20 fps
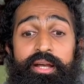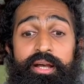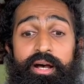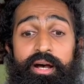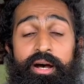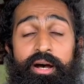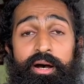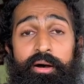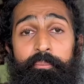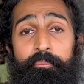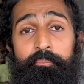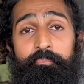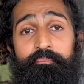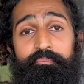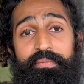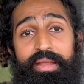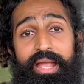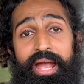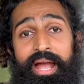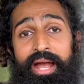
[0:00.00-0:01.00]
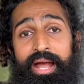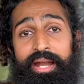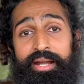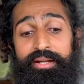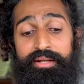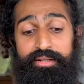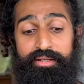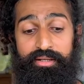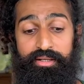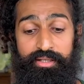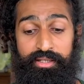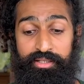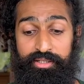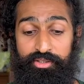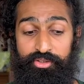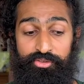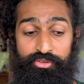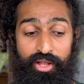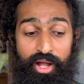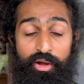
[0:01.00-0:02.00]
And it
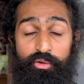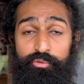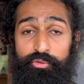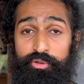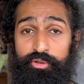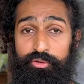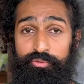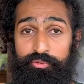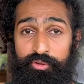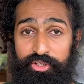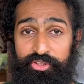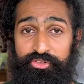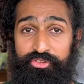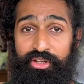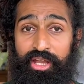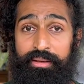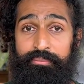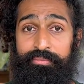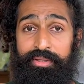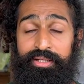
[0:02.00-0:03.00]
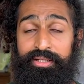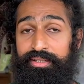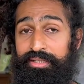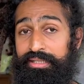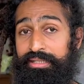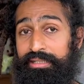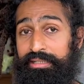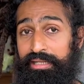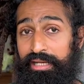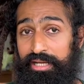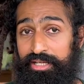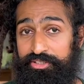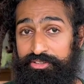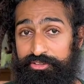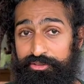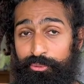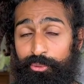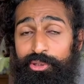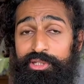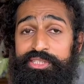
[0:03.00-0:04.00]
is now for the first time that India is
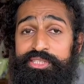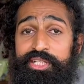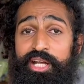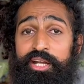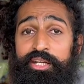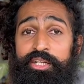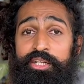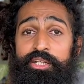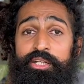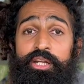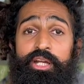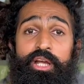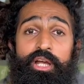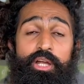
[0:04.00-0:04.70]
slowly starting